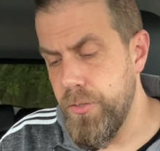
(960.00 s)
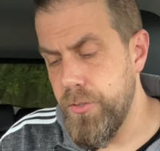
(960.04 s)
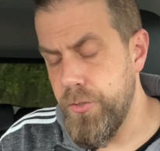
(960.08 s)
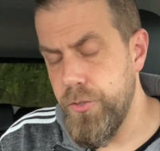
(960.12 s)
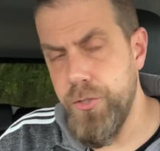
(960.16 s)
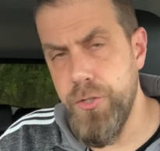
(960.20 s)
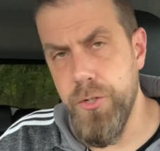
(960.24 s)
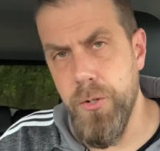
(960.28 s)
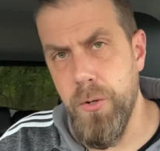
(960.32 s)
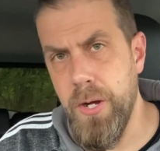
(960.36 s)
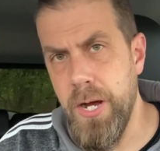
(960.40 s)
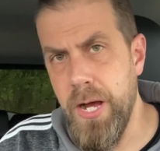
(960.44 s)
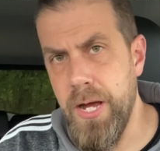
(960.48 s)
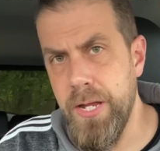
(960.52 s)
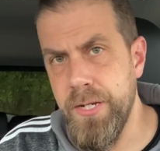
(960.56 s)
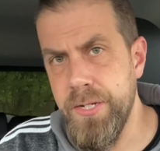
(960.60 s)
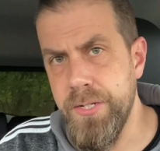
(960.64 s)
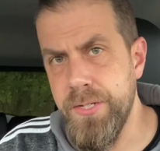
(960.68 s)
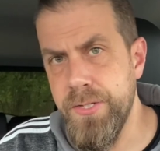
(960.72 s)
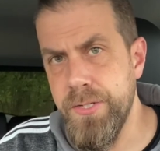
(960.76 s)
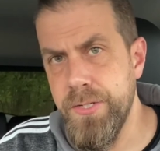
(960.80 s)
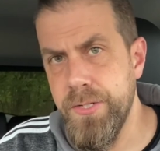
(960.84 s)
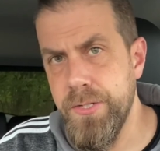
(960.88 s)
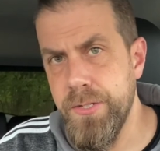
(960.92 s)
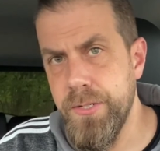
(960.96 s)

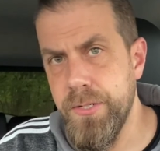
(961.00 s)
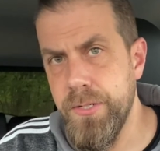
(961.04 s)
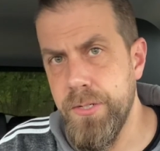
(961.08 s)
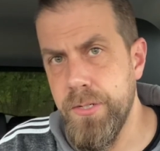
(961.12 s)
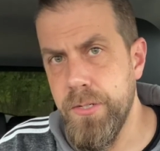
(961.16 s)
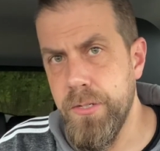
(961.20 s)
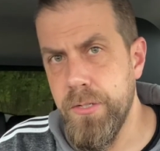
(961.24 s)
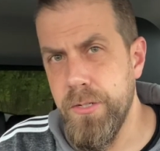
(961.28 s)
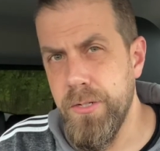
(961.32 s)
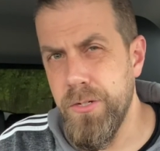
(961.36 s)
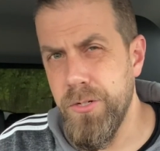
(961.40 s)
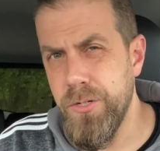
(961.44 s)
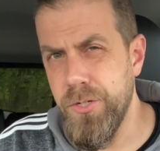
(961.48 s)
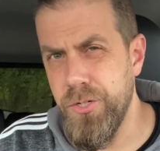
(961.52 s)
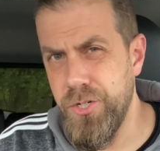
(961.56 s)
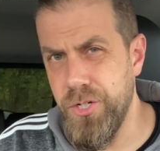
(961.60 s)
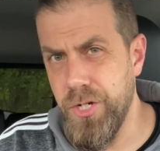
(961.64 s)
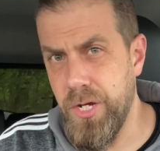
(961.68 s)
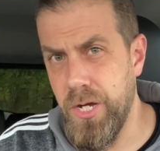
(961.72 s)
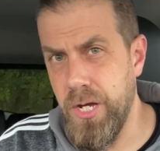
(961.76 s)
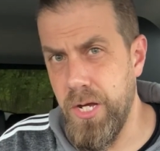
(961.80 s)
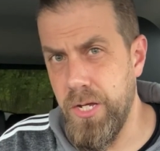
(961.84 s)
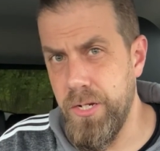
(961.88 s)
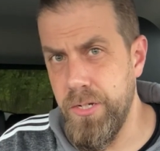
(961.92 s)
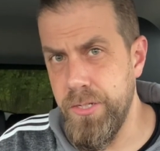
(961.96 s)
Johannes?
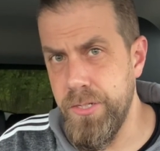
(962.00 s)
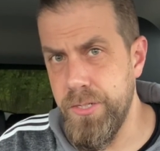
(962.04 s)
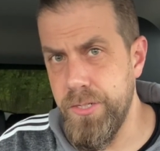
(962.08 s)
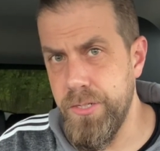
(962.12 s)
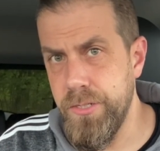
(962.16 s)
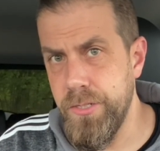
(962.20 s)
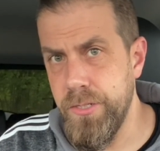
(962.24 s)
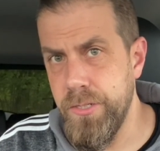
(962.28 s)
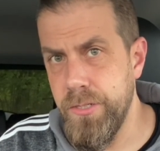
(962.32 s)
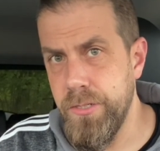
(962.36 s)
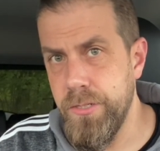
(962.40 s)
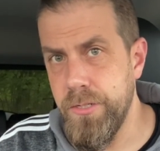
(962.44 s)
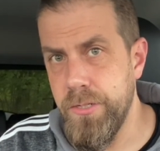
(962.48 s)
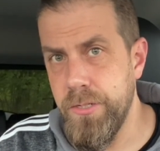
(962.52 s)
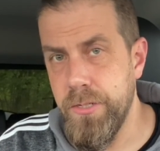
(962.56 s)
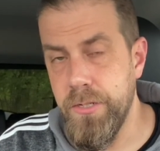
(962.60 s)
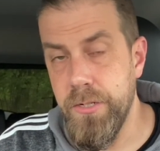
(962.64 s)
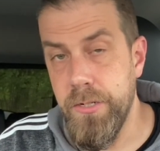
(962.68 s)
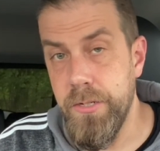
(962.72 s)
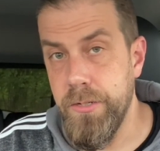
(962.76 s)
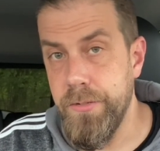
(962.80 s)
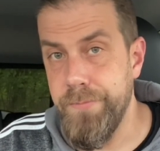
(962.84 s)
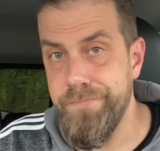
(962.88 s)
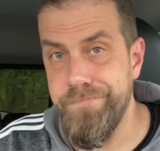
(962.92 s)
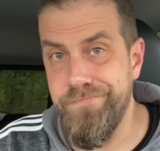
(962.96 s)
Johannes?
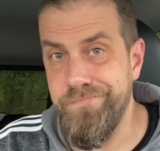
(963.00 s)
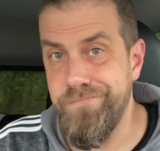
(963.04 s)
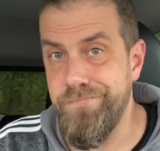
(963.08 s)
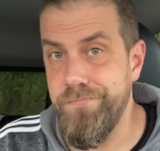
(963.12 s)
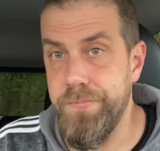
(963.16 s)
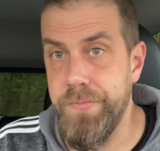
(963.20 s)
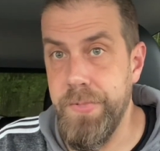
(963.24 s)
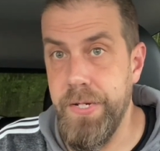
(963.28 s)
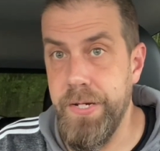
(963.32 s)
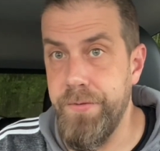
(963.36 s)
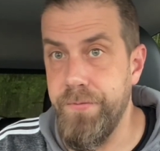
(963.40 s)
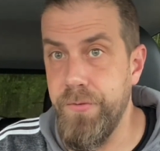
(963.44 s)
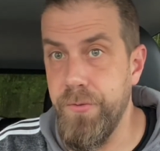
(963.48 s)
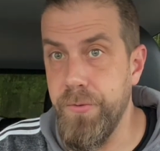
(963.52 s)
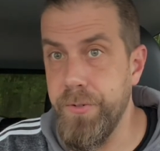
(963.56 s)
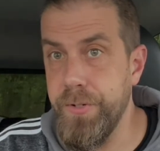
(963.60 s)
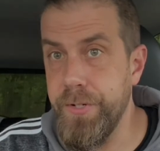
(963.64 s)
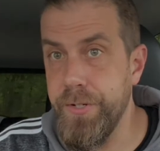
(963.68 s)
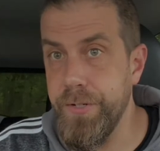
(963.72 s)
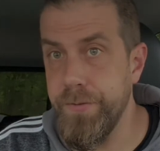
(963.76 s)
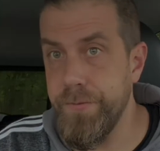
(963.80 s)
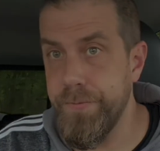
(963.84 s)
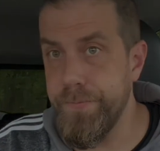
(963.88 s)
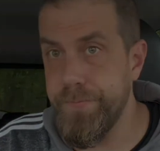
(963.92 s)
I have no idea.